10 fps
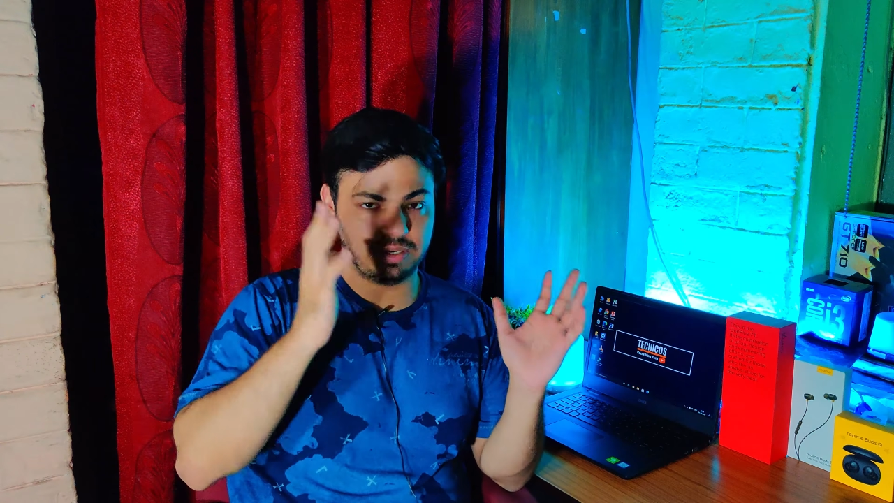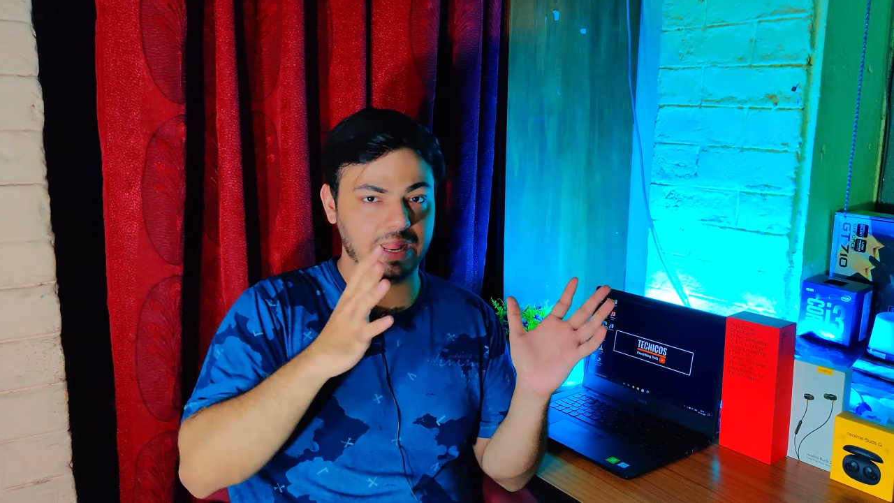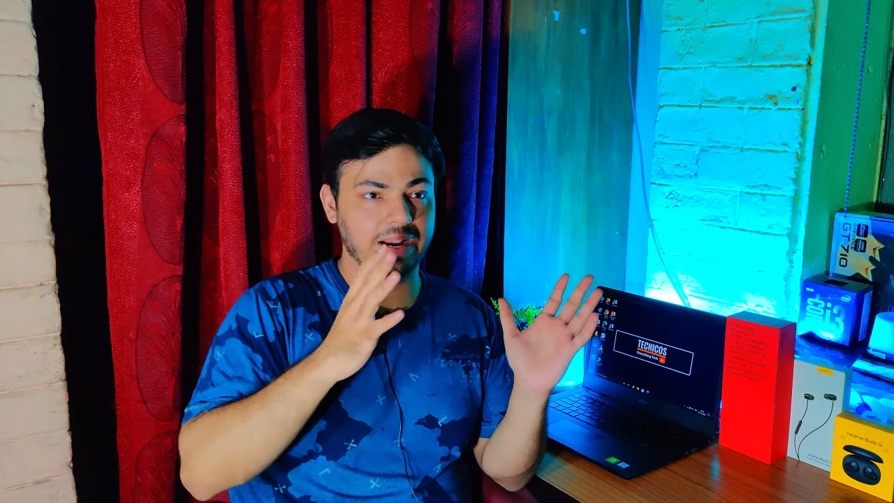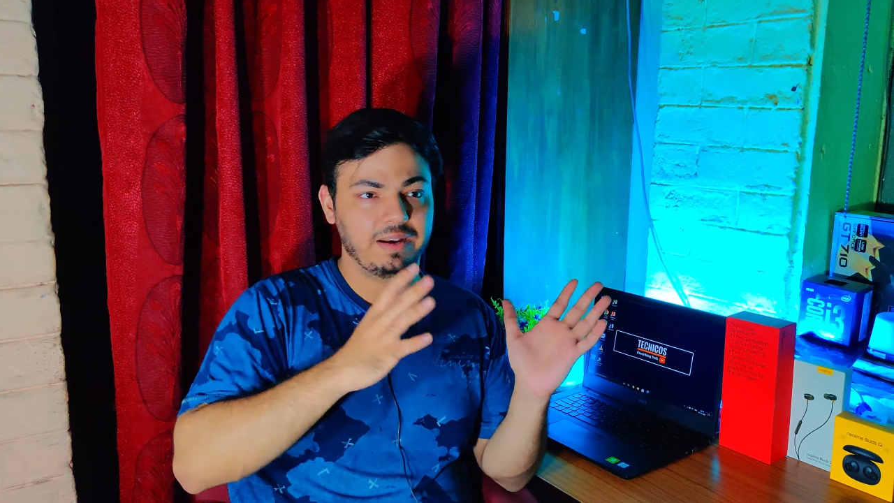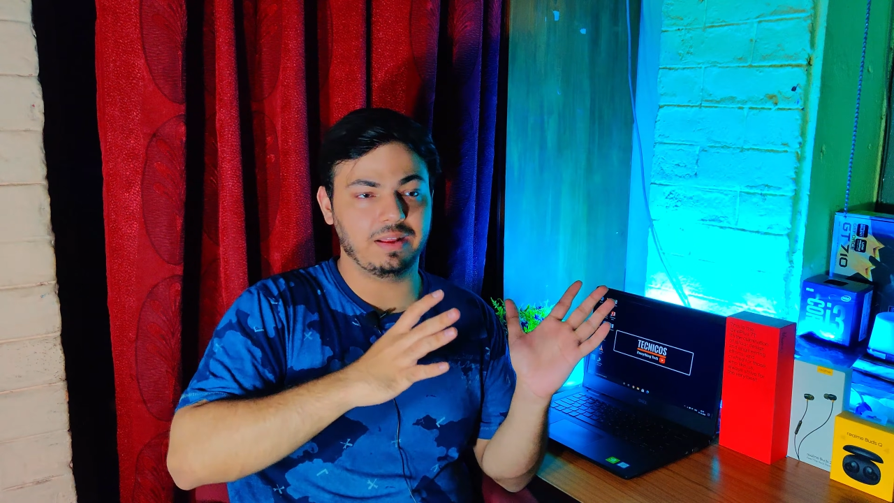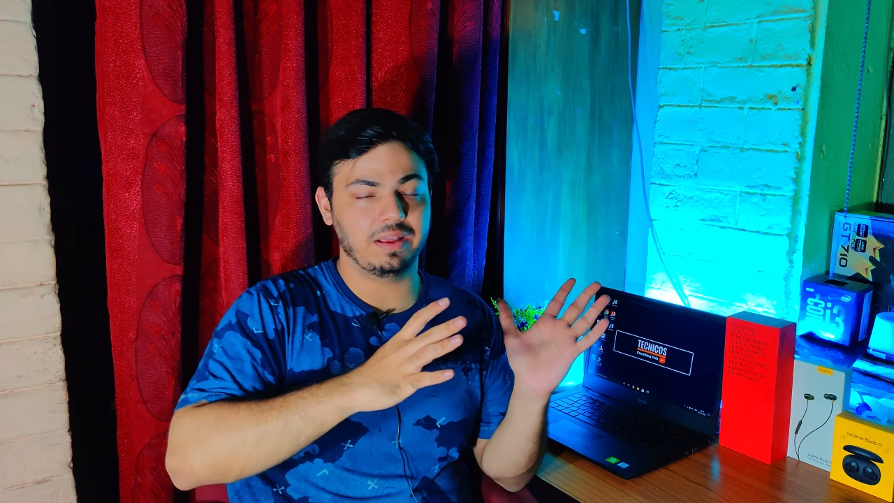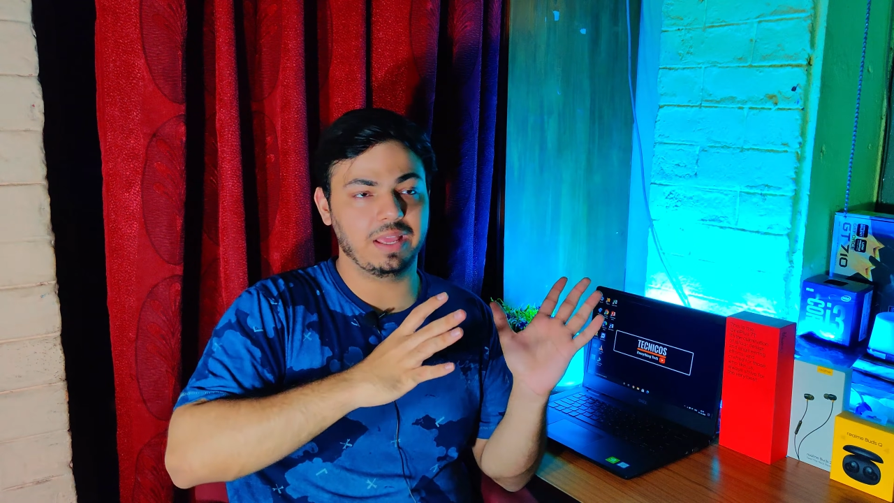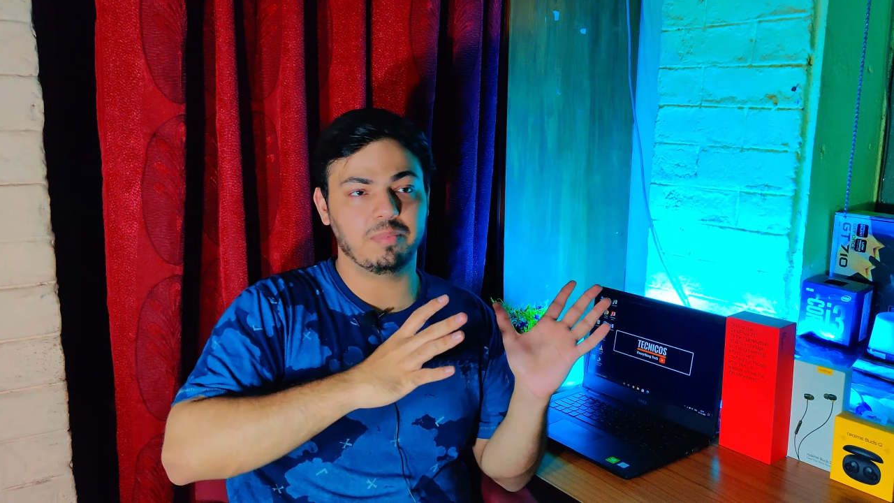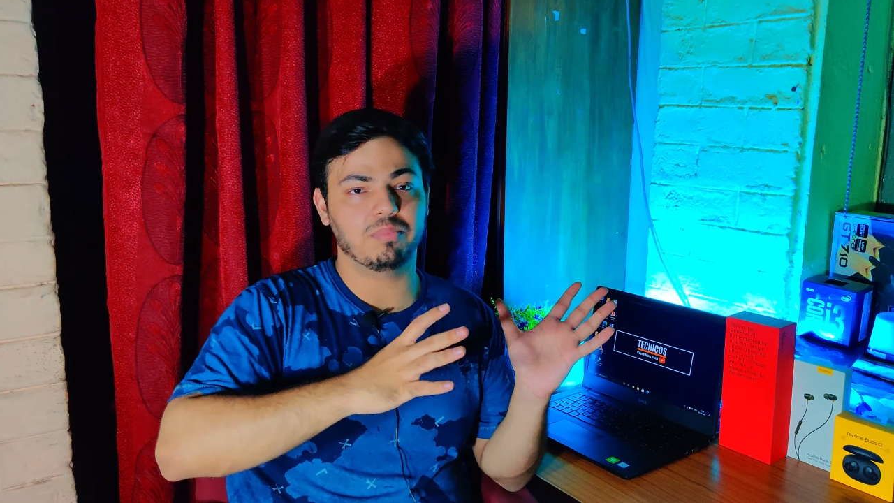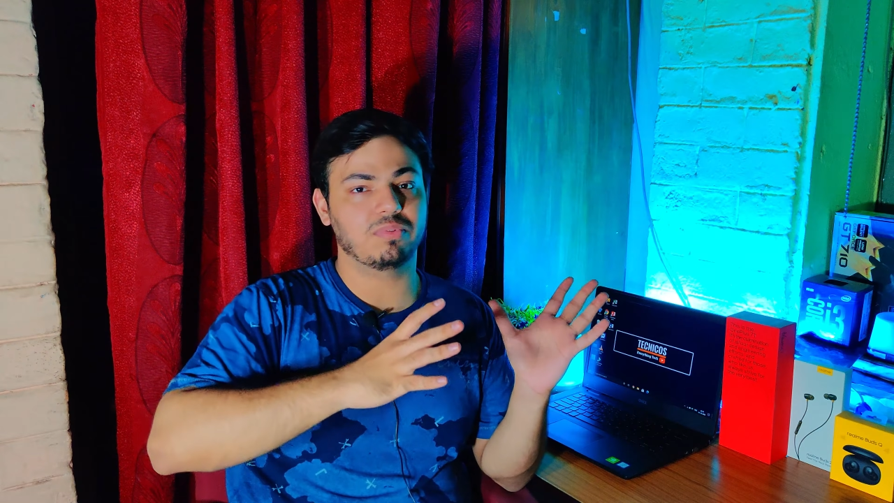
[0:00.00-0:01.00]
light
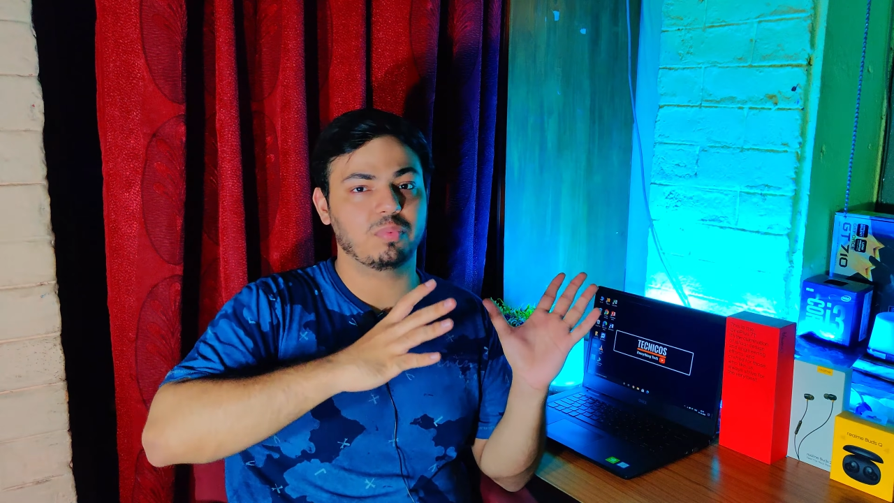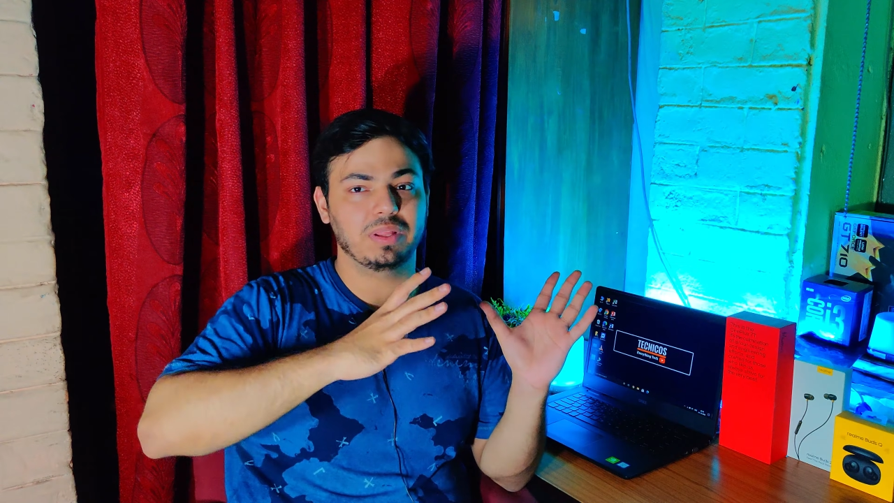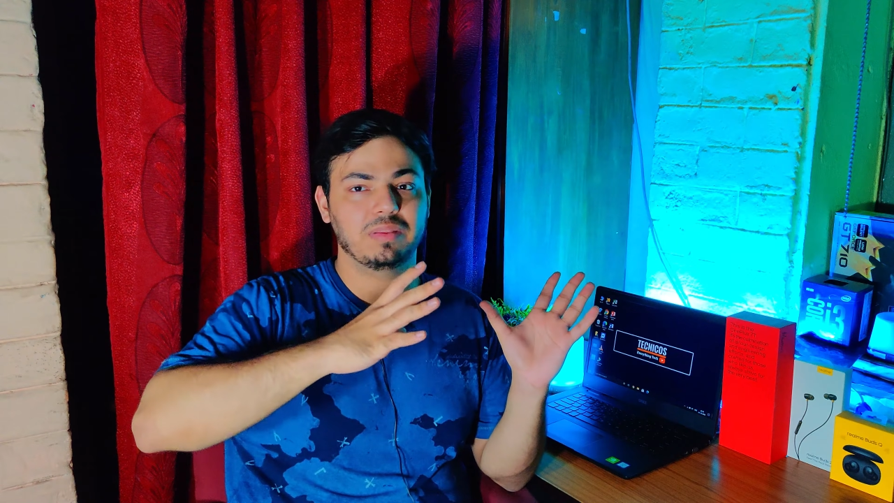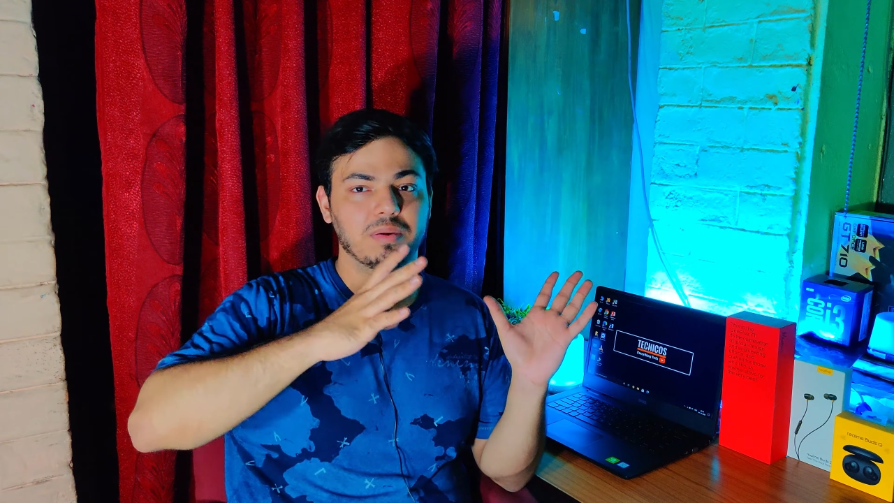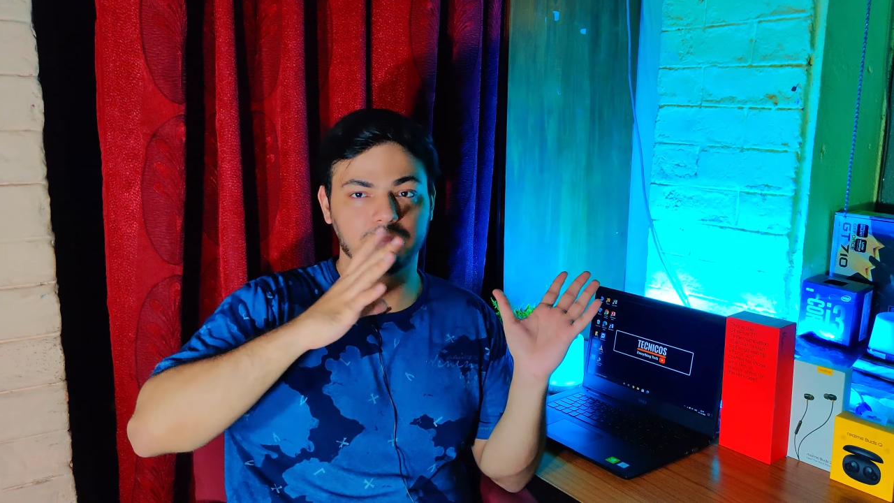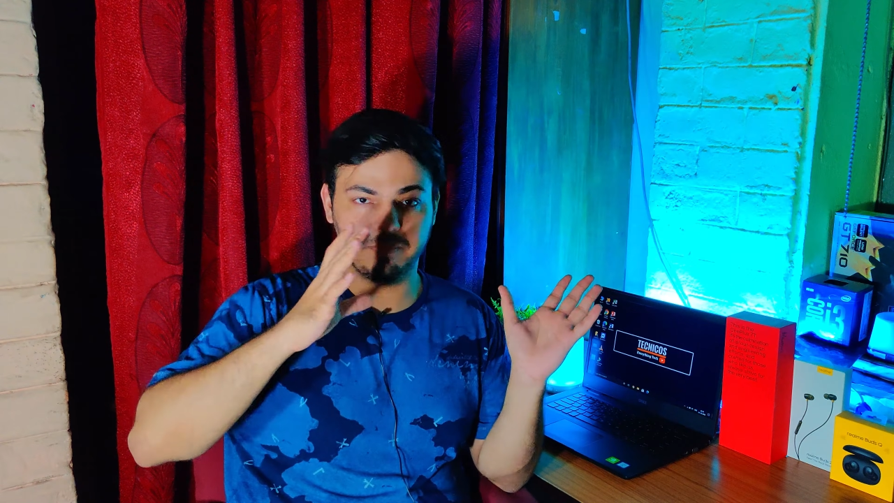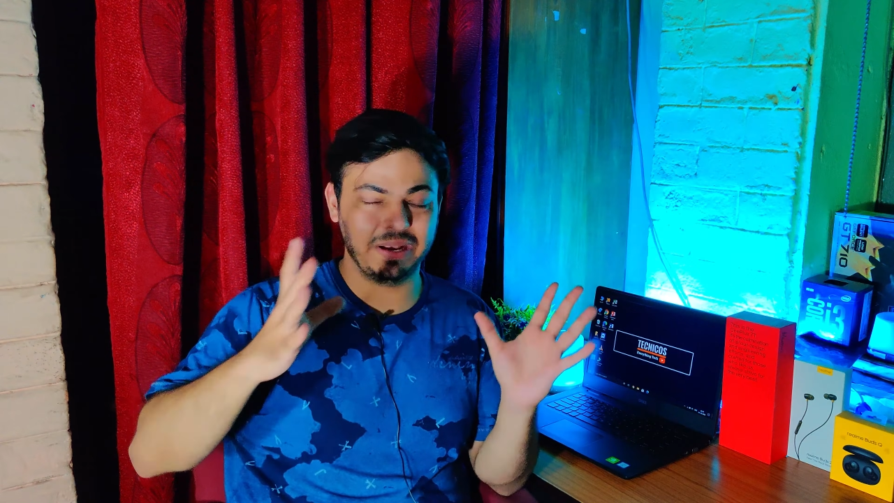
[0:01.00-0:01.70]
games with